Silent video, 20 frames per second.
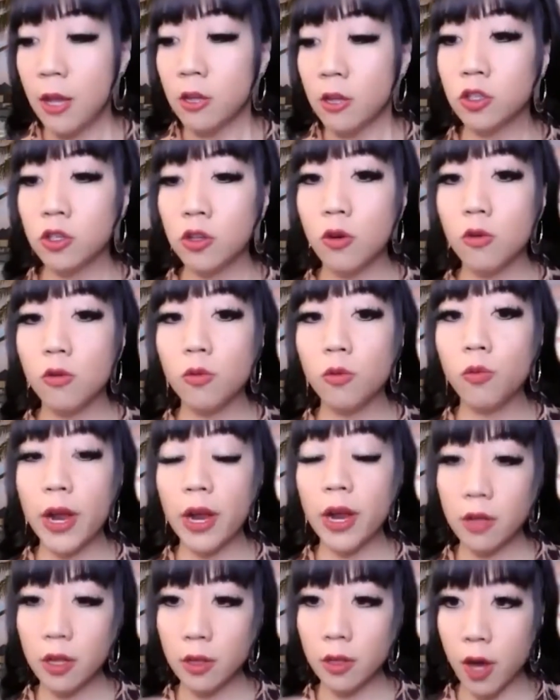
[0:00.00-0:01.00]
So
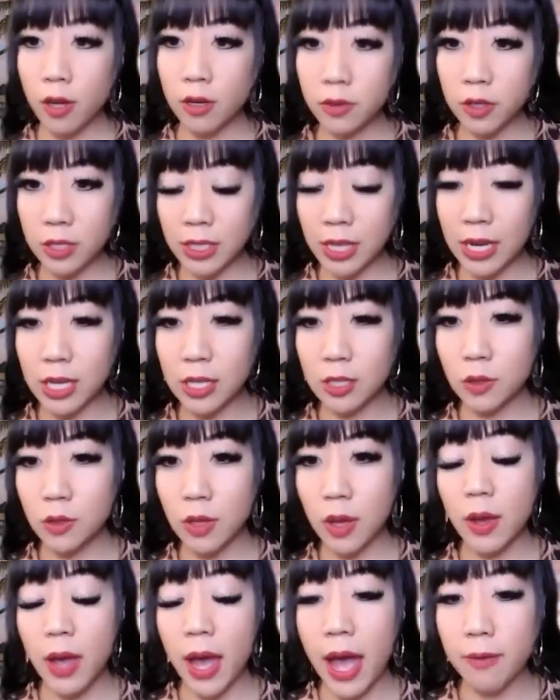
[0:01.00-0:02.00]
where a lot of the studies
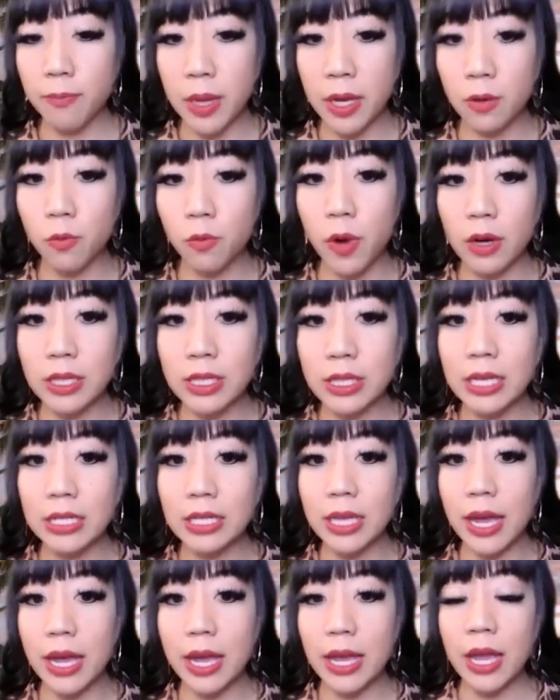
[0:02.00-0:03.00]
have been, where it
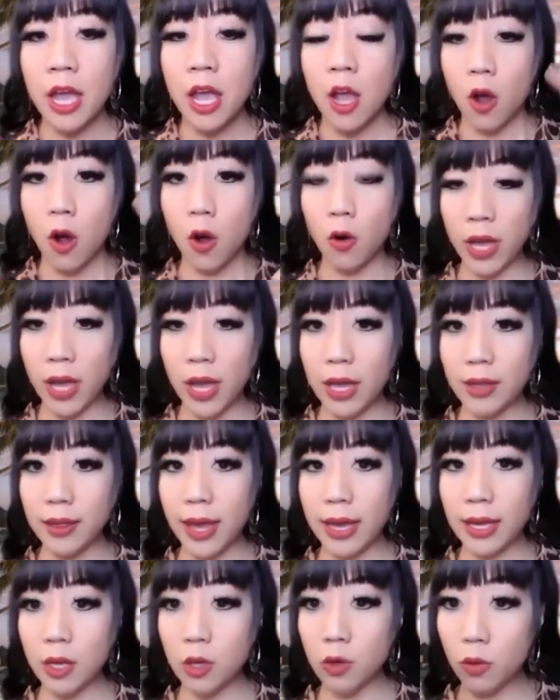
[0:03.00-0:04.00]
says like, okay,
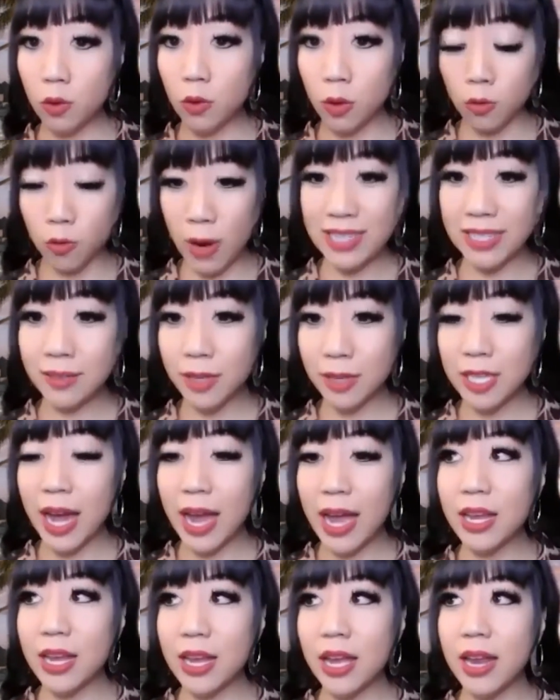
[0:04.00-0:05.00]
like you aggressively
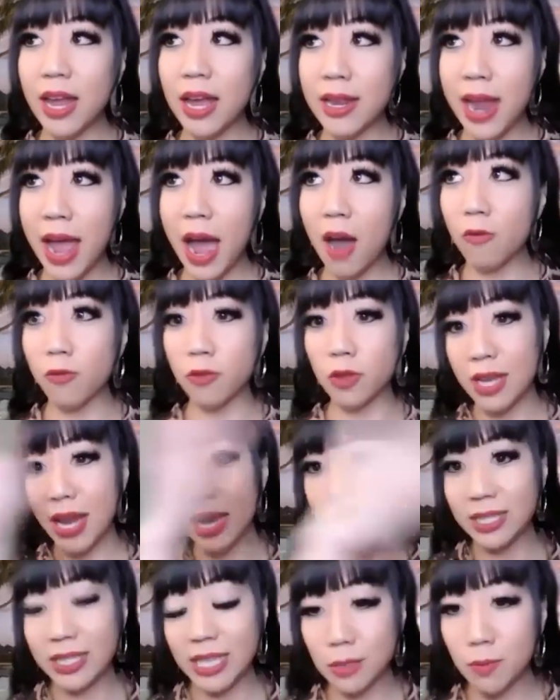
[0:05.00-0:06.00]
dieted and now for the
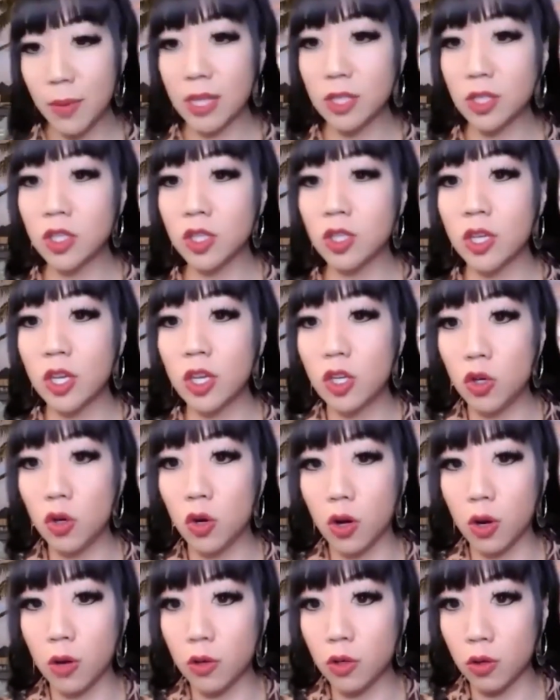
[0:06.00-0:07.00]
next 6 months,
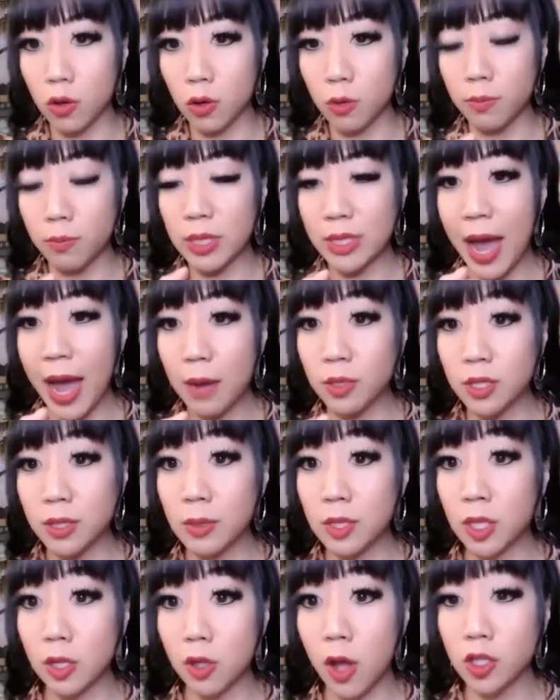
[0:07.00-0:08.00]
your
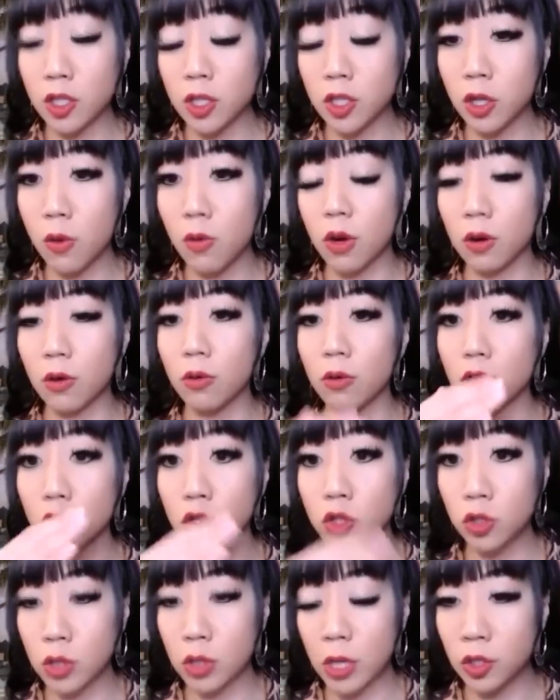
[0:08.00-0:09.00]
metabolism is a lot slower, or you're
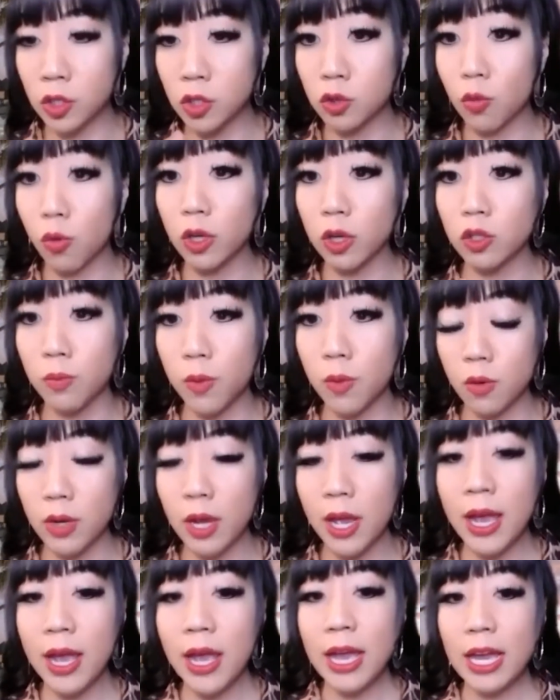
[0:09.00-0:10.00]
in storage
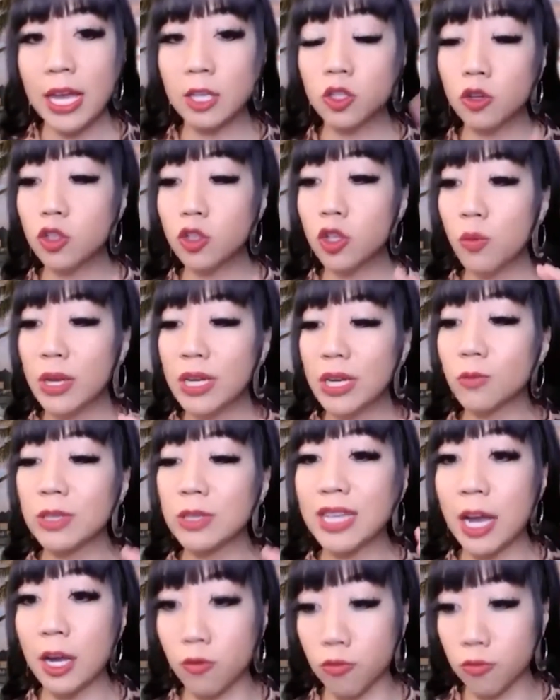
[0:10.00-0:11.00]
mode, is usually when it
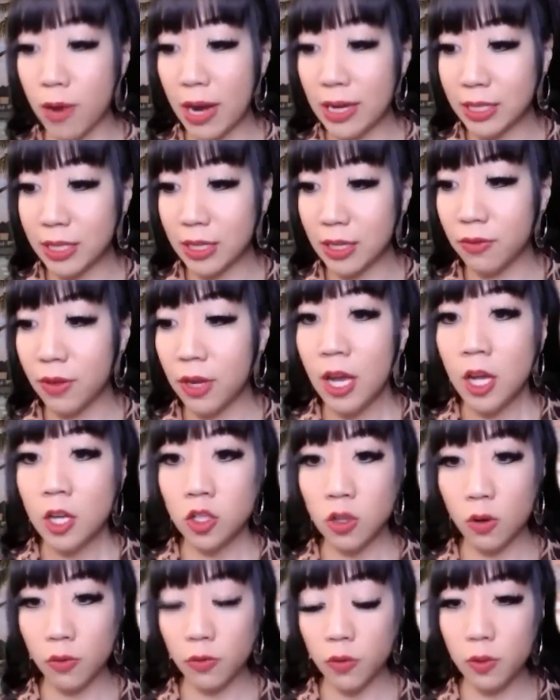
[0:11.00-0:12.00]
was aggressive.
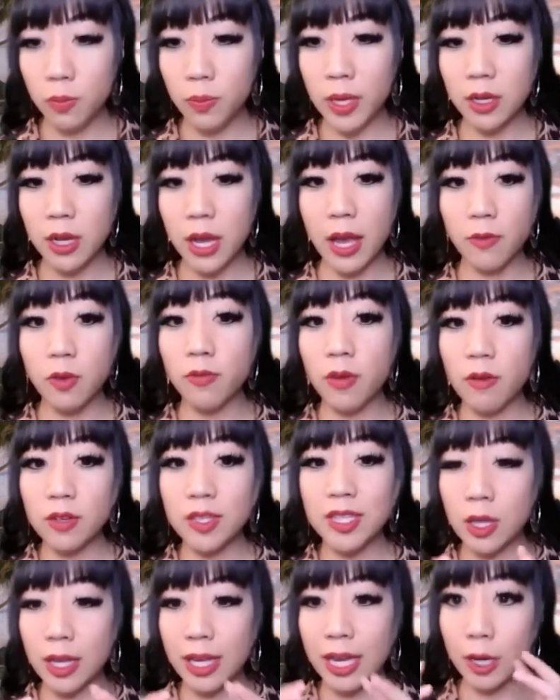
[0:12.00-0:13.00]
So if you've ever
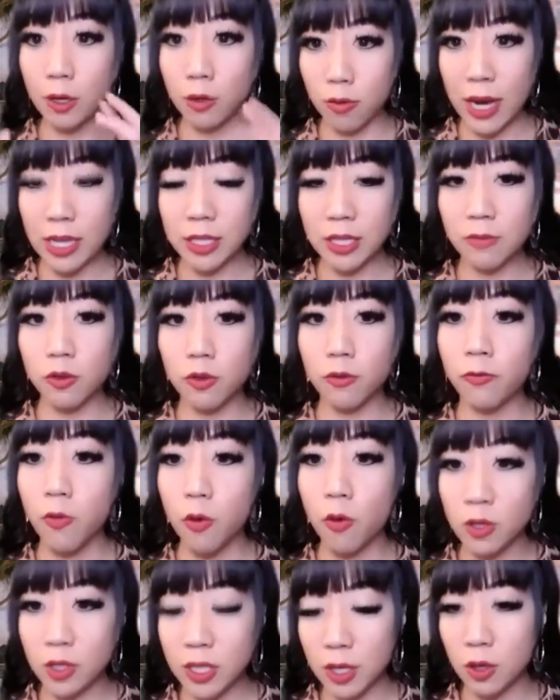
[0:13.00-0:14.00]
done like aggressive, you're
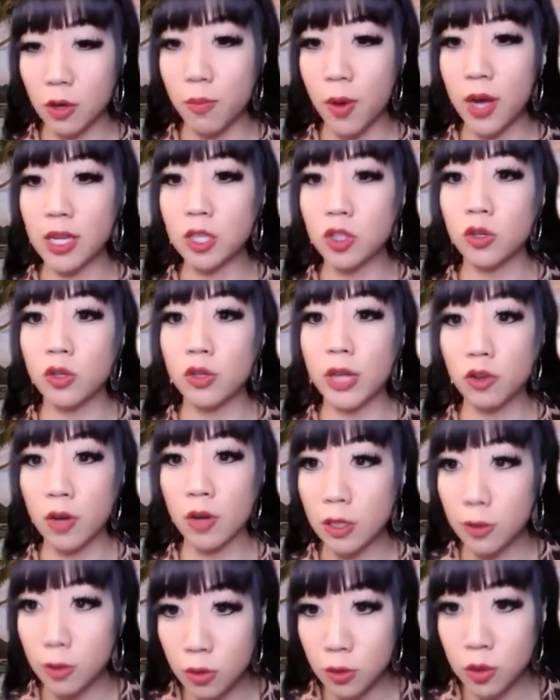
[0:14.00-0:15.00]
forcing your body to like
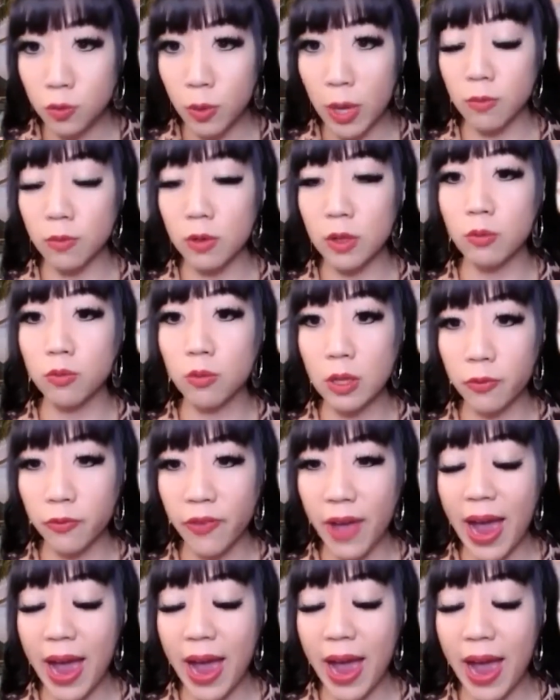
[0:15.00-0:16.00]
try to lose weight really, really
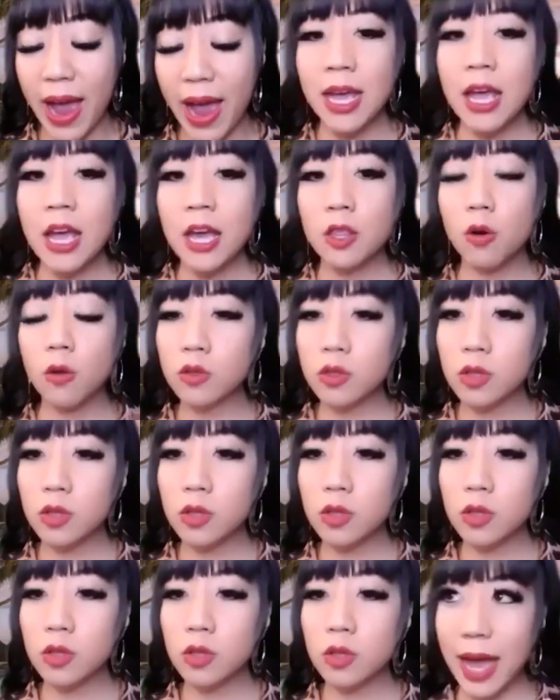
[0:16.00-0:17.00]
fast,
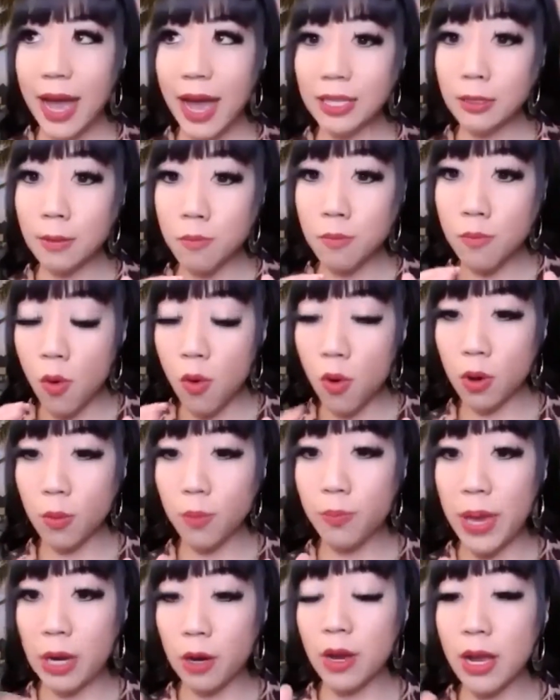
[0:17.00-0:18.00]
that has a more
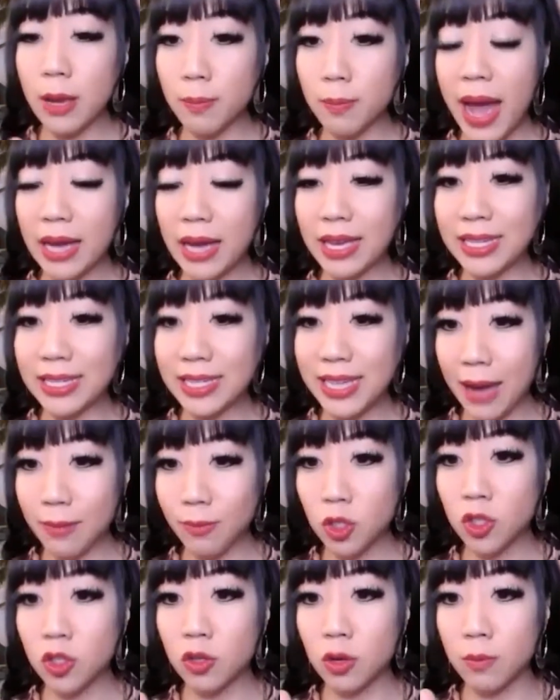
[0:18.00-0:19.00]
bigger impact and
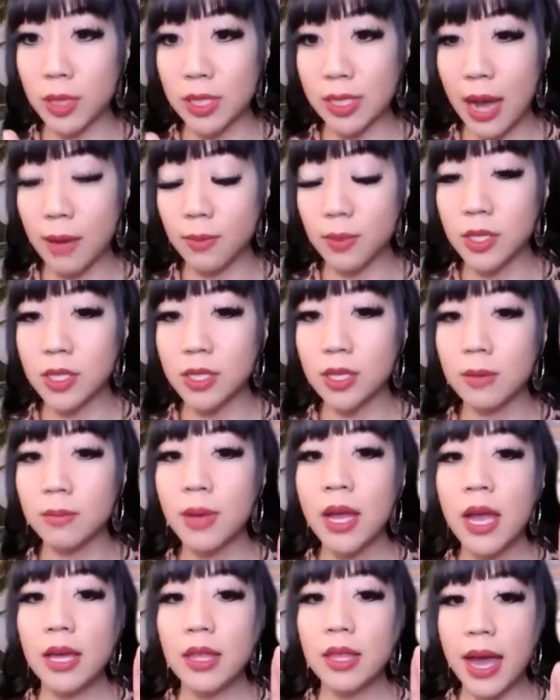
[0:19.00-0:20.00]
damage to your
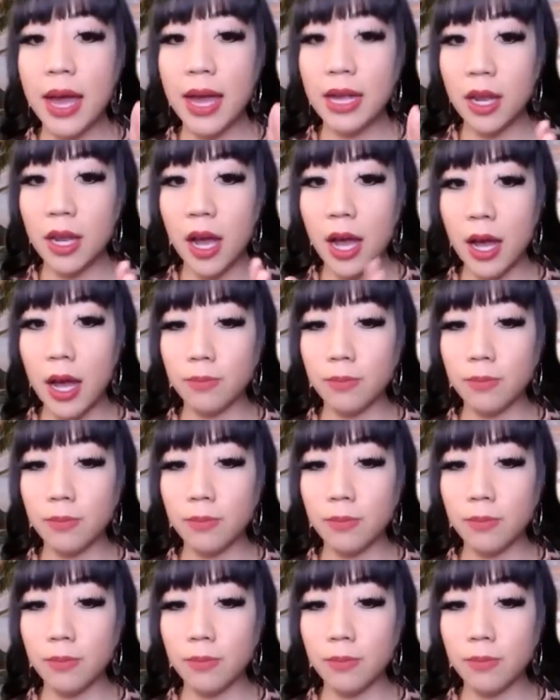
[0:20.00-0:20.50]
metabolism than